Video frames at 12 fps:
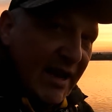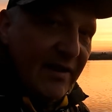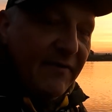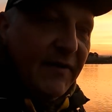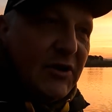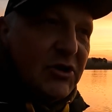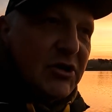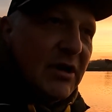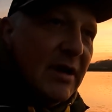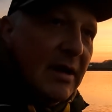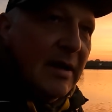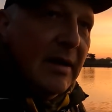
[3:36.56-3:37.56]
any fish,
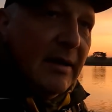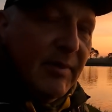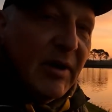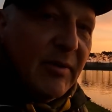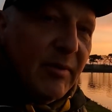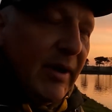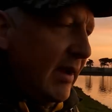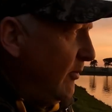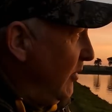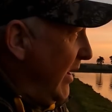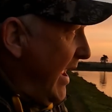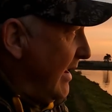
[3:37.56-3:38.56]
but we
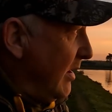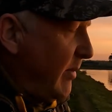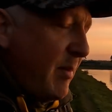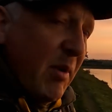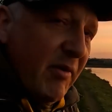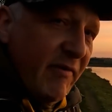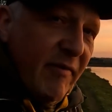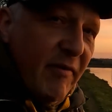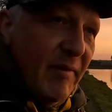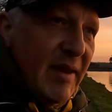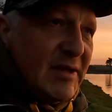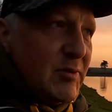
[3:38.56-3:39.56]
ain't going to be moving
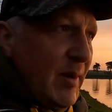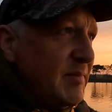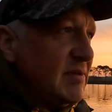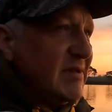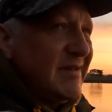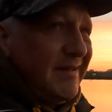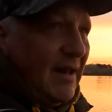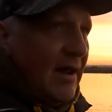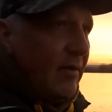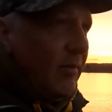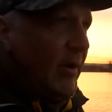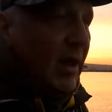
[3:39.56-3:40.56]
from these swims. You
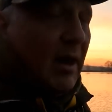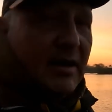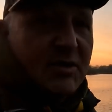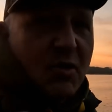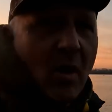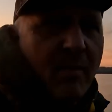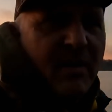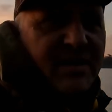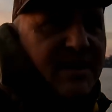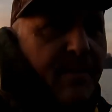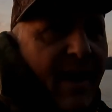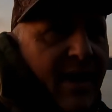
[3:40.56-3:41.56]
know, it's quite
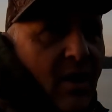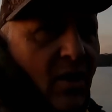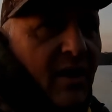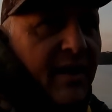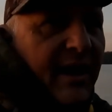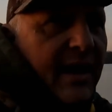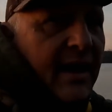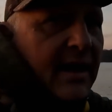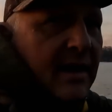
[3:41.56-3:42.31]
busy bank holiday,